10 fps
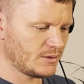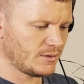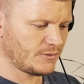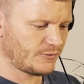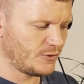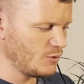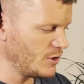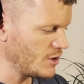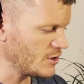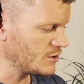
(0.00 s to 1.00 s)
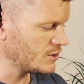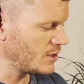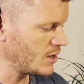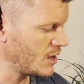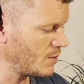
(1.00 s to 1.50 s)
a few years
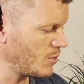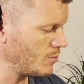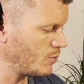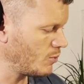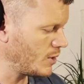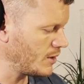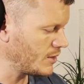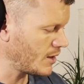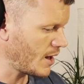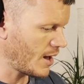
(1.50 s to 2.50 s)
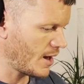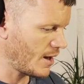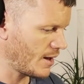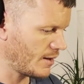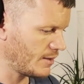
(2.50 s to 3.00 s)
they came up with
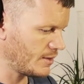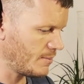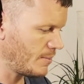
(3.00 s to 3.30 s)
the